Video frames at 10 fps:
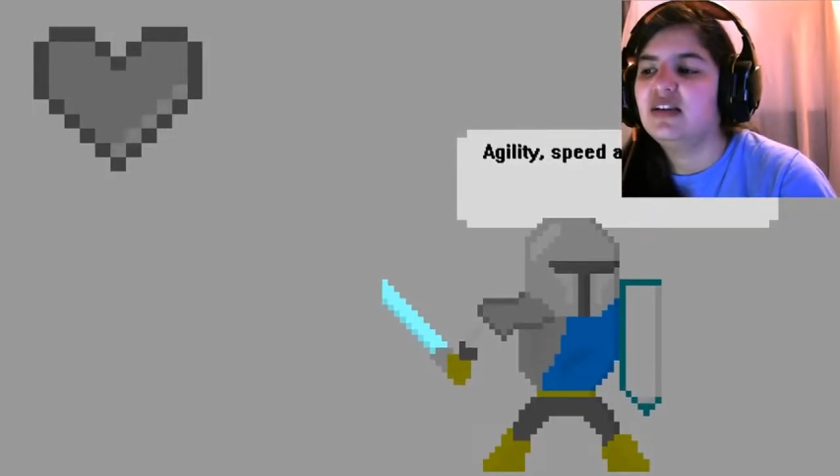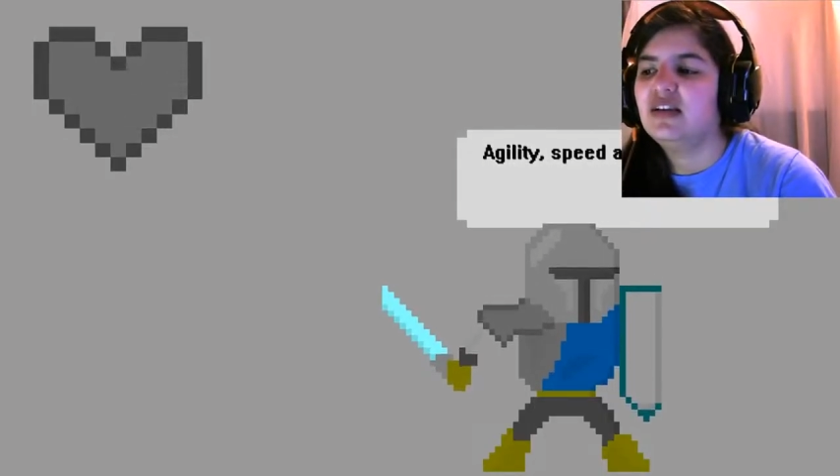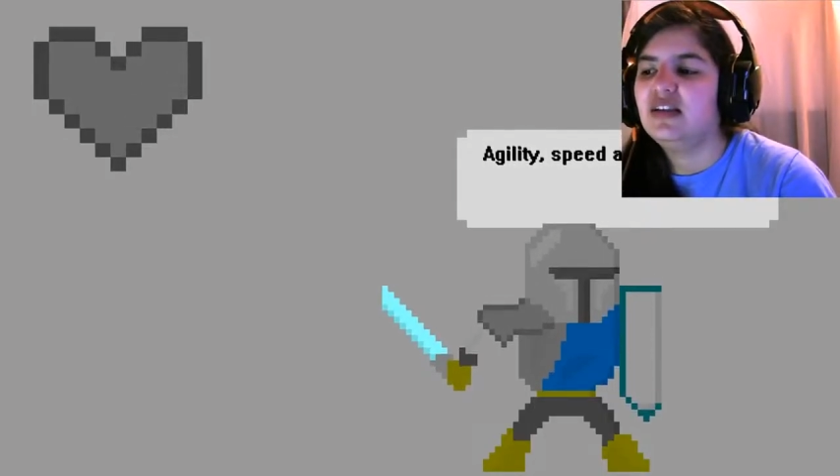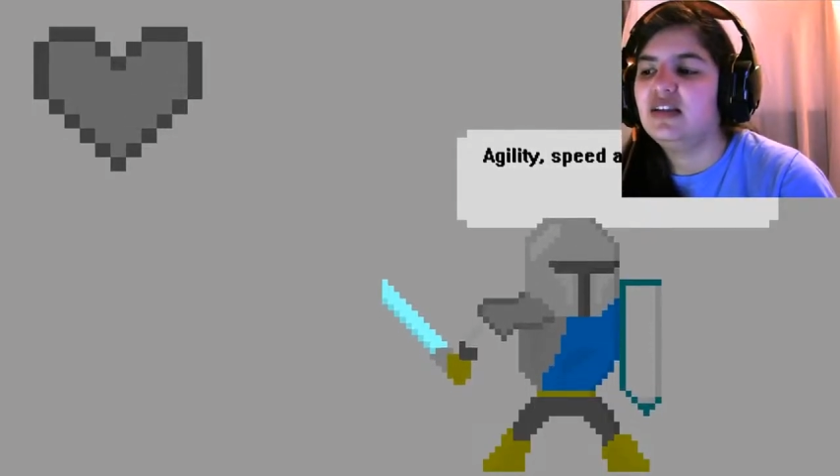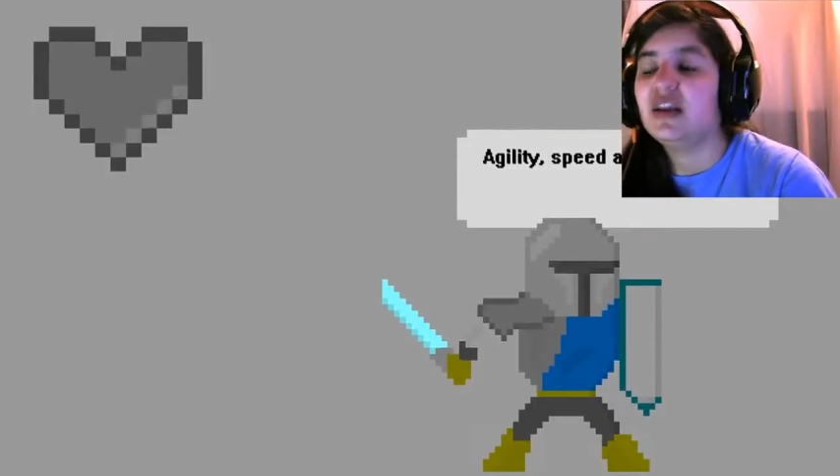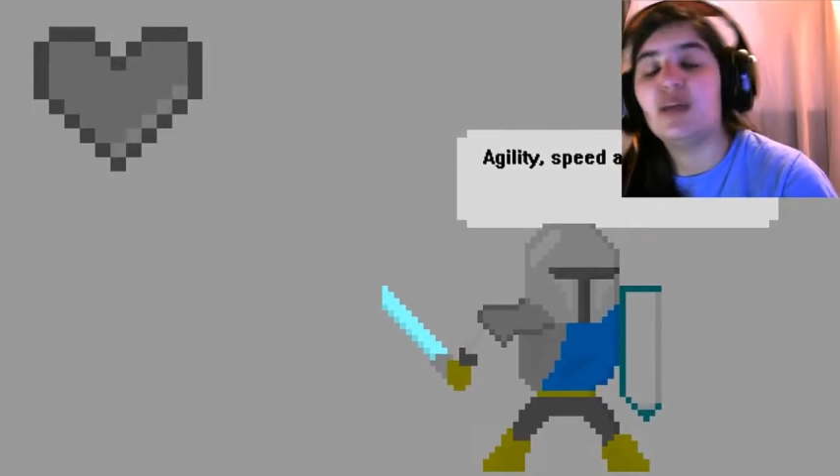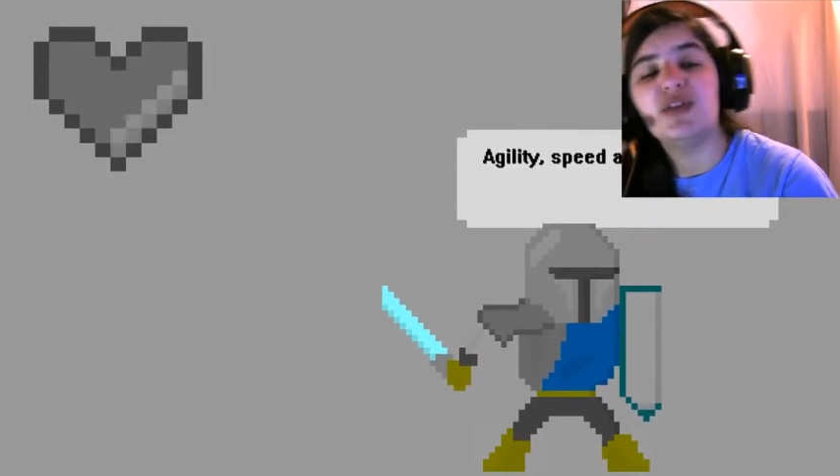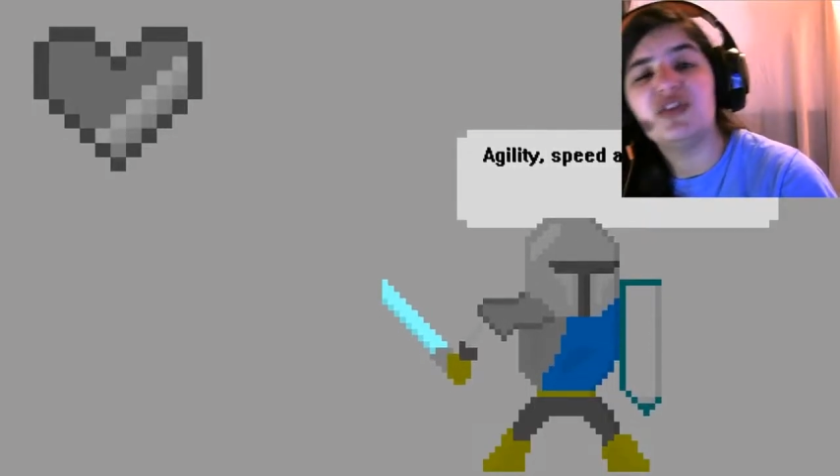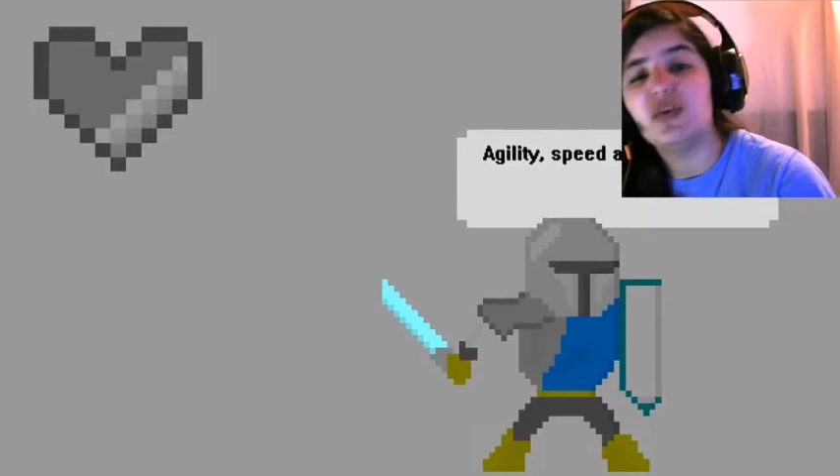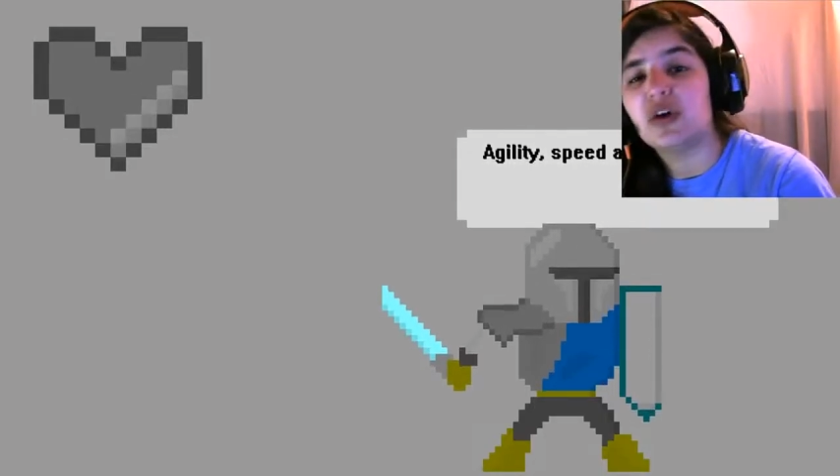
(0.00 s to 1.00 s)
the game
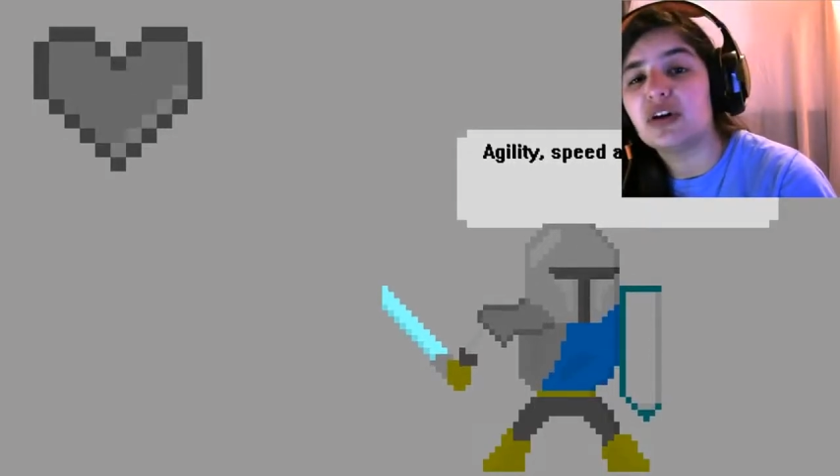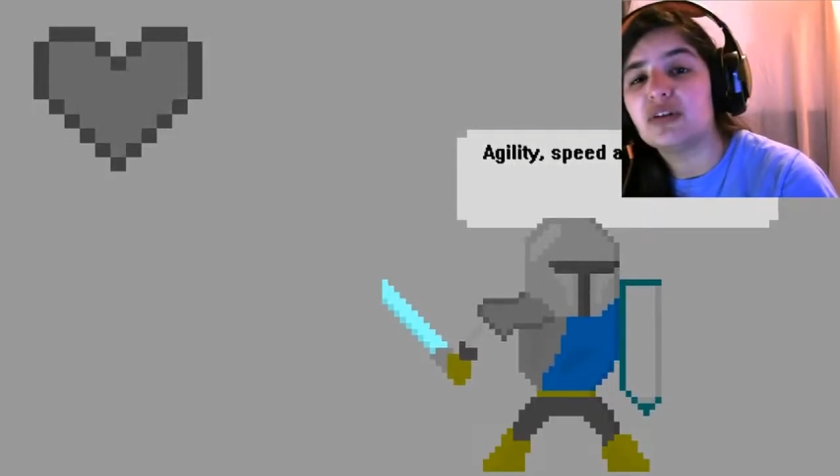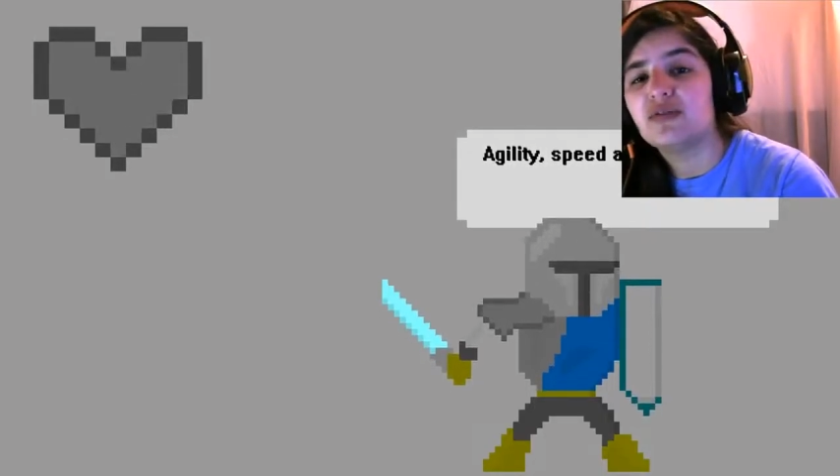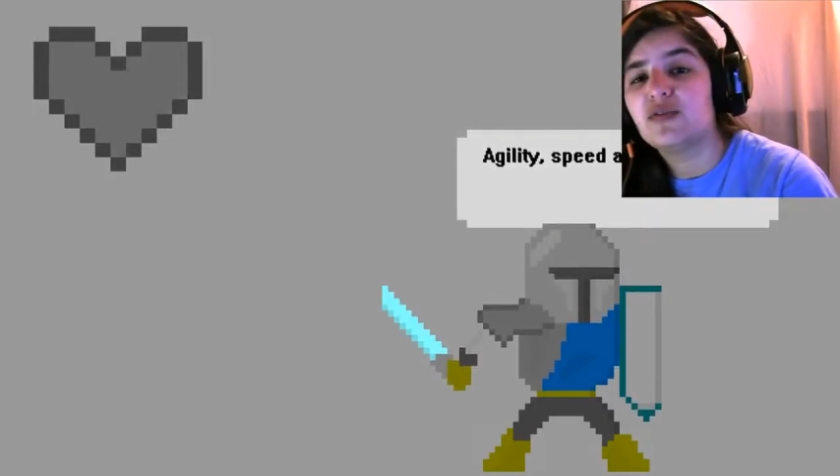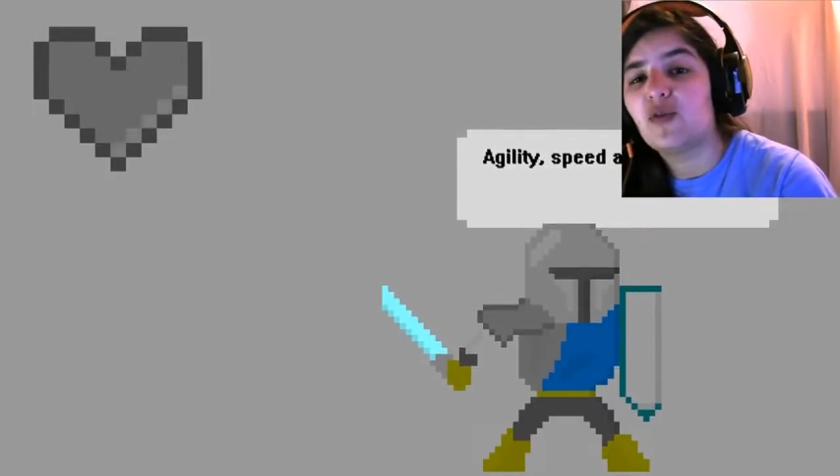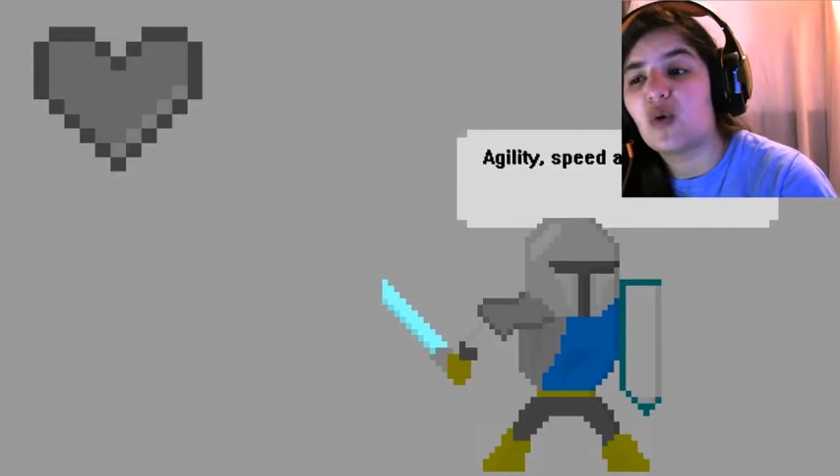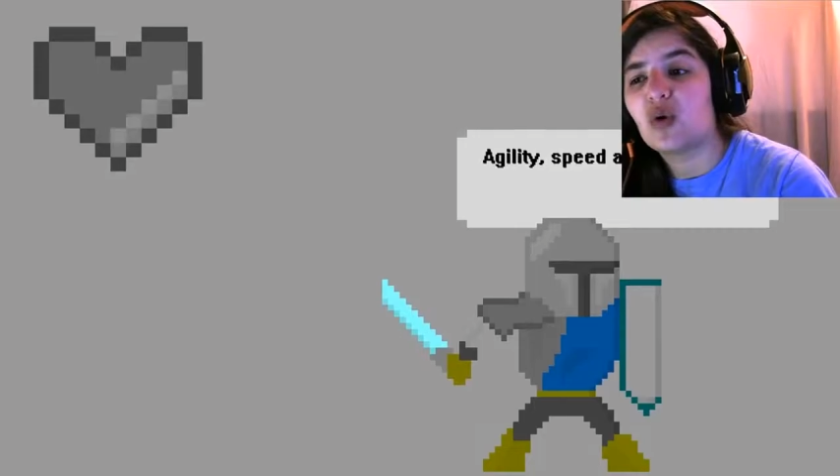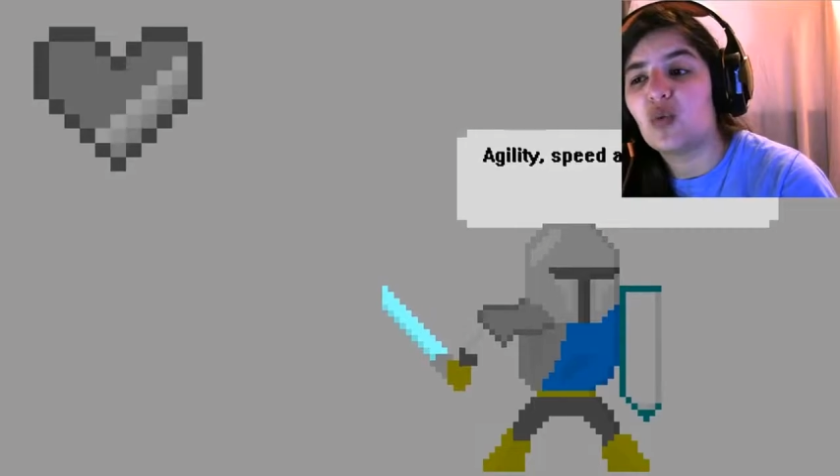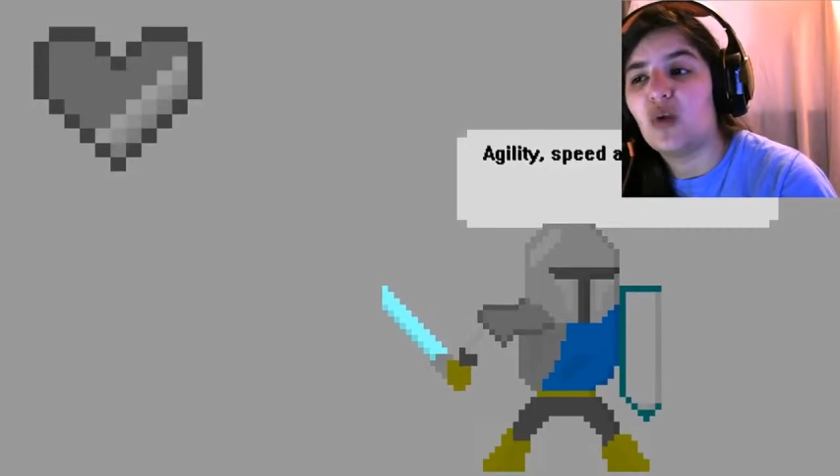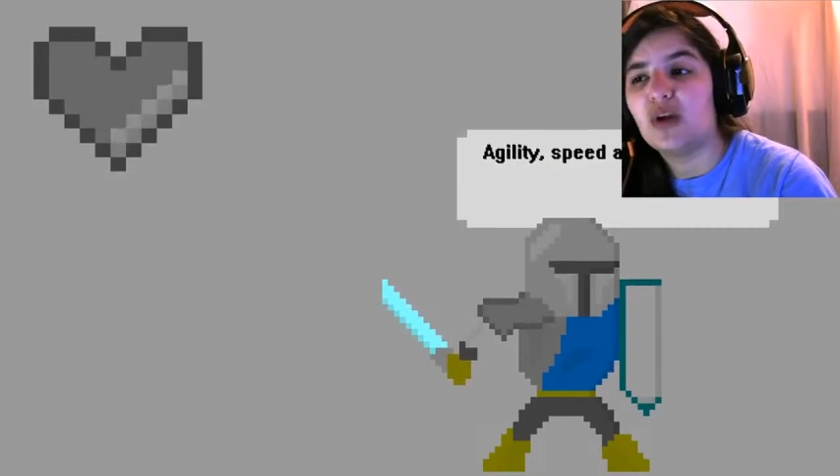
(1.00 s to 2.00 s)
is too hard
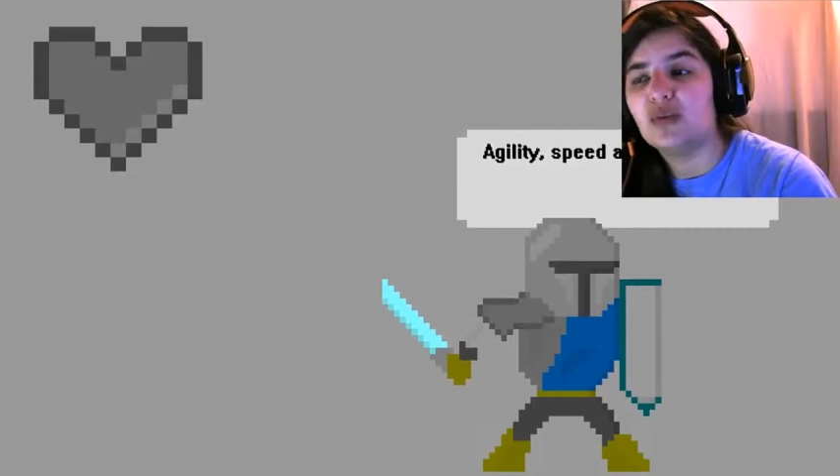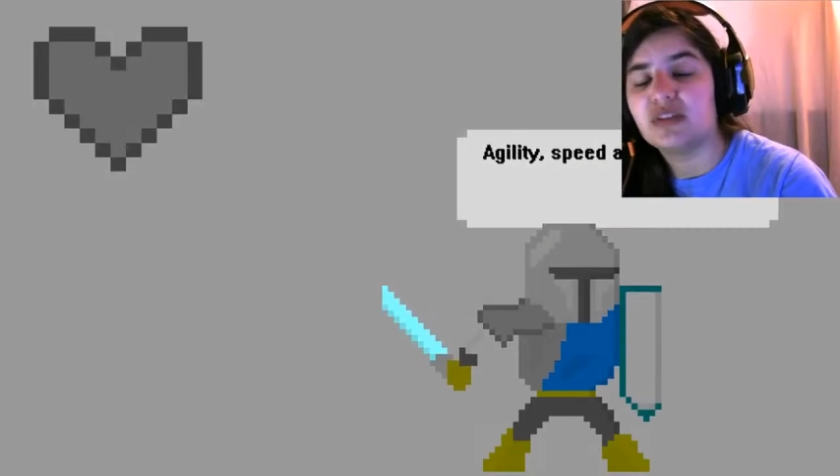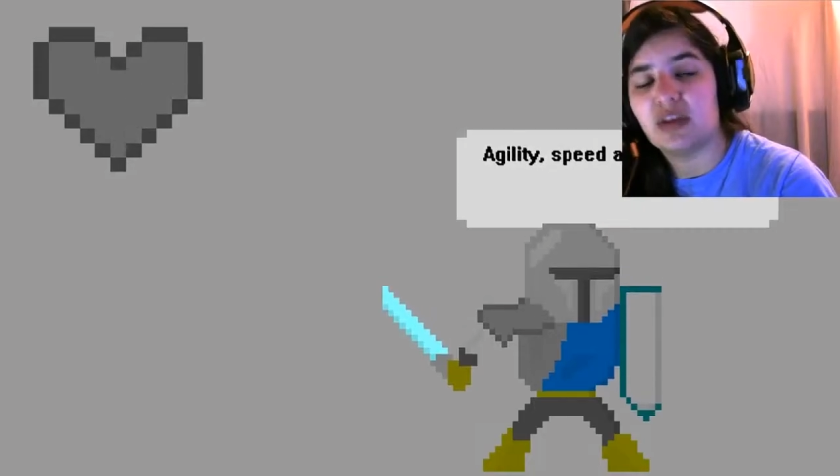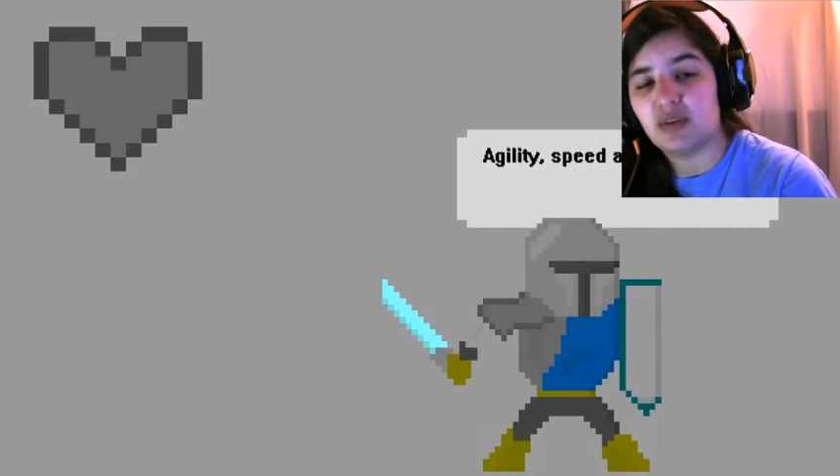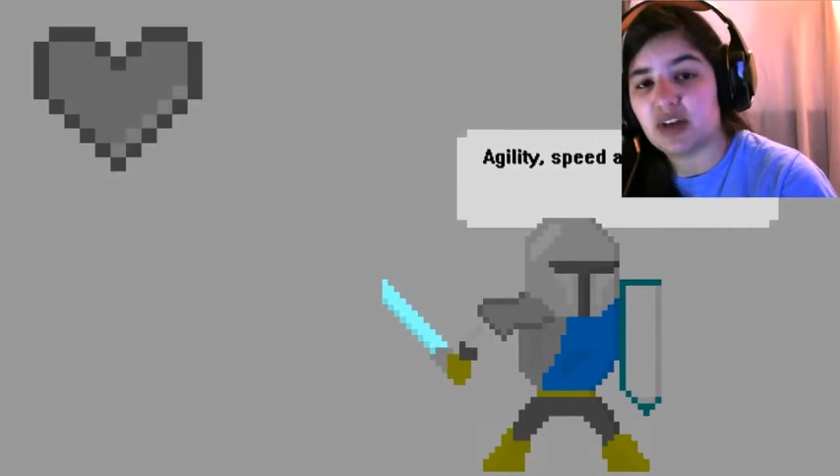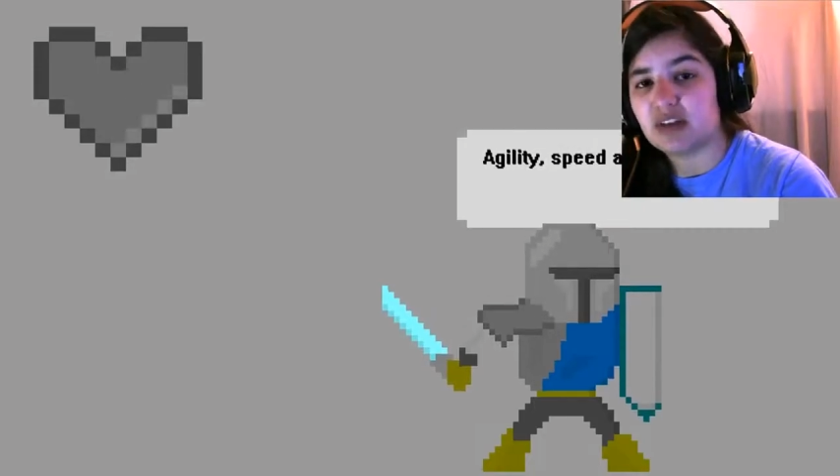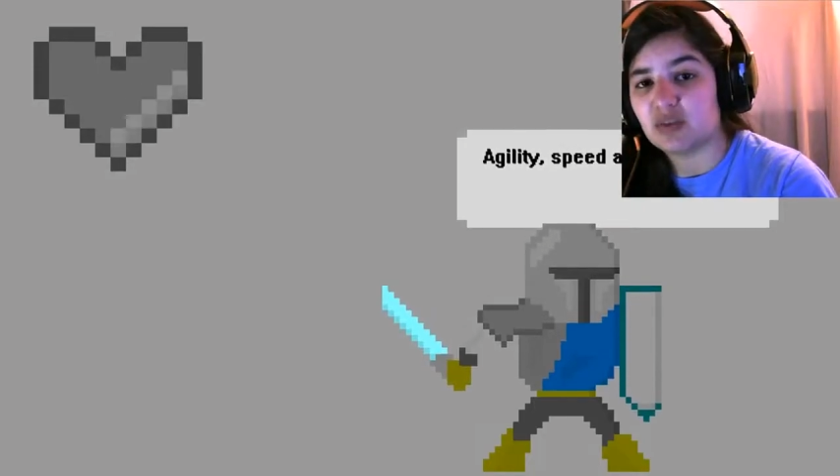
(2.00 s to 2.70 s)
for what it was labeled as.